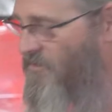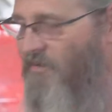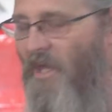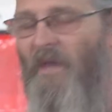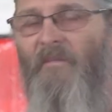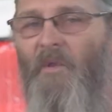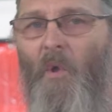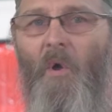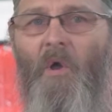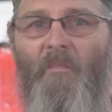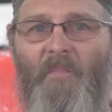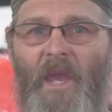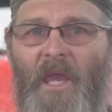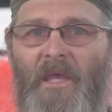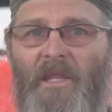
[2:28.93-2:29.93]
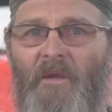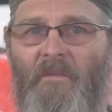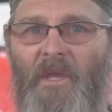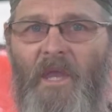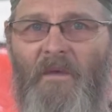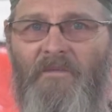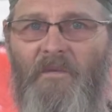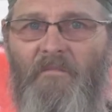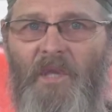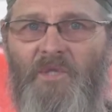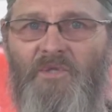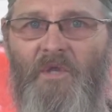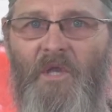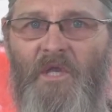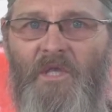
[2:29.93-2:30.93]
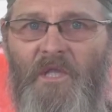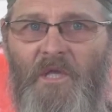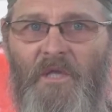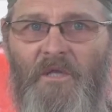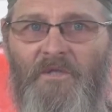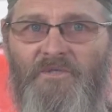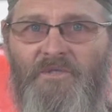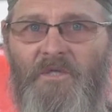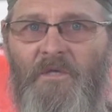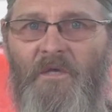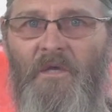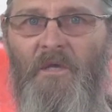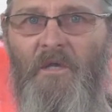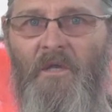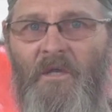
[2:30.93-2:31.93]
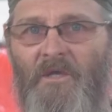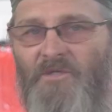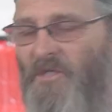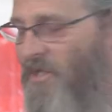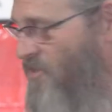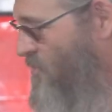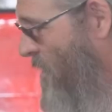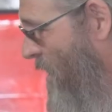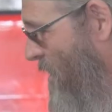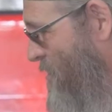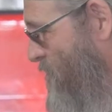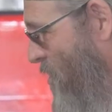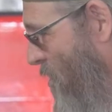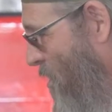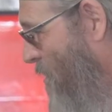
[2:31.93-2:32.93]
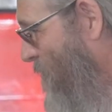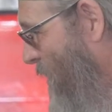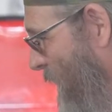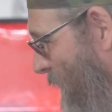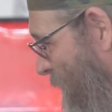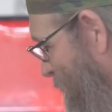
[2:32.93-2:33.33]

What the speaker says: we have an oil pan that we have to make sure it clears. So as long as the oil pan